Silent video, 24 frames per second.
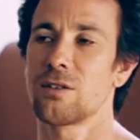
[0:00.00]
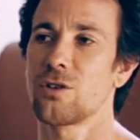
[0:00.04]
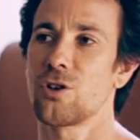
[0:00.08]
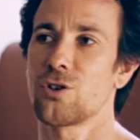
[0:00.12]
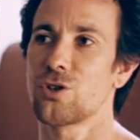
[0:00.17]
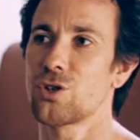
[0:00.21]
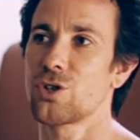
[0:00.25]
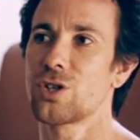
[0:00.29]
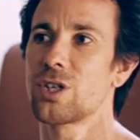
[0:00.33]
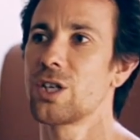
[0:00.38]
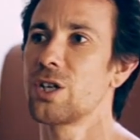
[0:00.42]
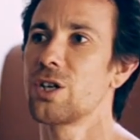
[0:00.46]

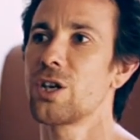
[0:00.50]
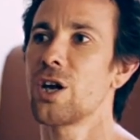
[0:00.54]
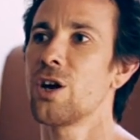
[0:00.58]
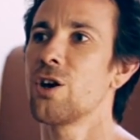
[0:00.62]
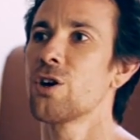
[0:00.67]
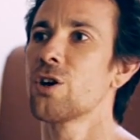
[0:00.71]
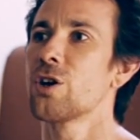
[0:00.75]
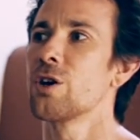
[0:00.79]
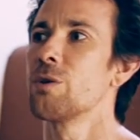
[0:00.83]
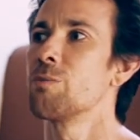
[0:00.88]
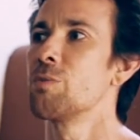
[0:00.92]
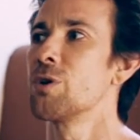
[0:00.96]
not just in
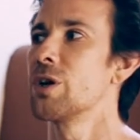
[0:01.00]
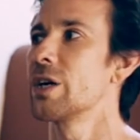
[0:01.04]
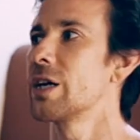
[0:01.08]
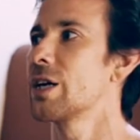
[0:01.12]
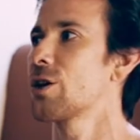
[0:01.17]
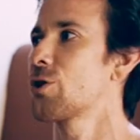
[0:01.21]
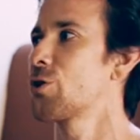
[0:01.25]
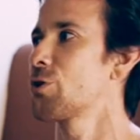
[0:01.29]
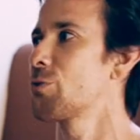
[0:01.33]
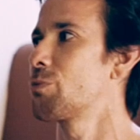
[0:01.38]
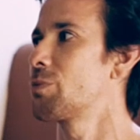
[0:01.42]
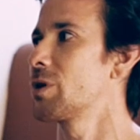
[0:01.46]
yoga, but
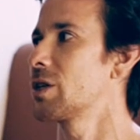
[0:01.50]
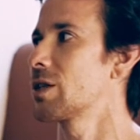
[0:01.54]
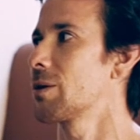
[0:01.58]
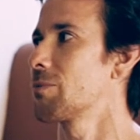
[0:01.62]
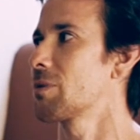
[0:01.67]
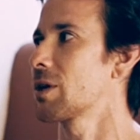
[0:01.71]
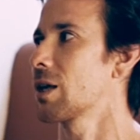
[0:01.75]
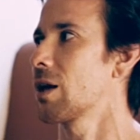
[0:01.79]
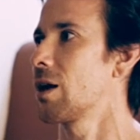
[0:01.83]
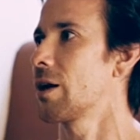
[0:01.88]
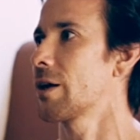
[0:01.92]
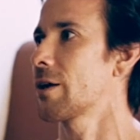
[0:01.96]
it could be
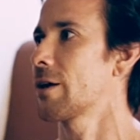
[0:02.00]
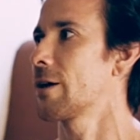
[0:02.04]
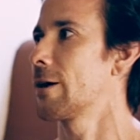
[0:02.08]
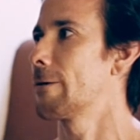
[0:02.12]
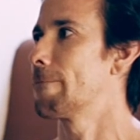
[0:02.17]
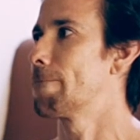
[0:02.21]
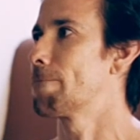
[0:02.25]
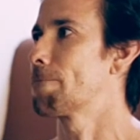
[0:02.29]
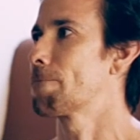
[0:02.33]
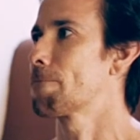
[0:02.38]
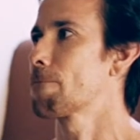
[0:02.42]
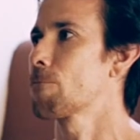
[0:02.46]
something like
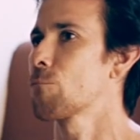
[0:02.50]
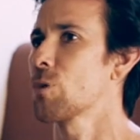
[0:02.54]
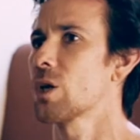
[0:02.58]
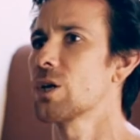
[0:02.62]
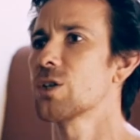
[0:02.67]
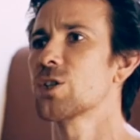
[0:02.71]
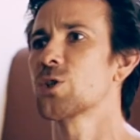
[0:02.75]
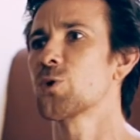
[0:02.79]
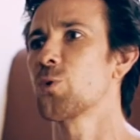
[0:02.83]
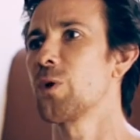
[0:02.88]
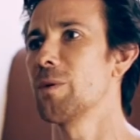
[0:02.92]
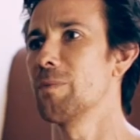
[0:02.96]

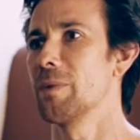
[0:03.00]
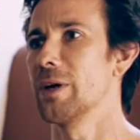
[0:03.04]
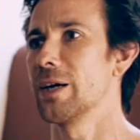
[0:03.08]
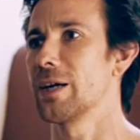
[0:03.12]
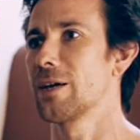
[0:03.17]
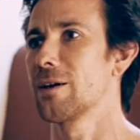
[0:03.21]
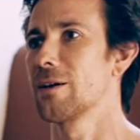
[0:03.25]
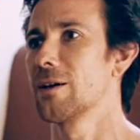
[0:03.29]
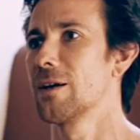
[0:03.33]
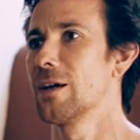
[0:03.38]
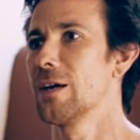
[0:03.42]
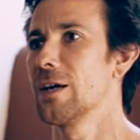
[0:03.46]

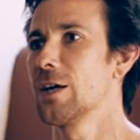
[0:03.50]
swimming.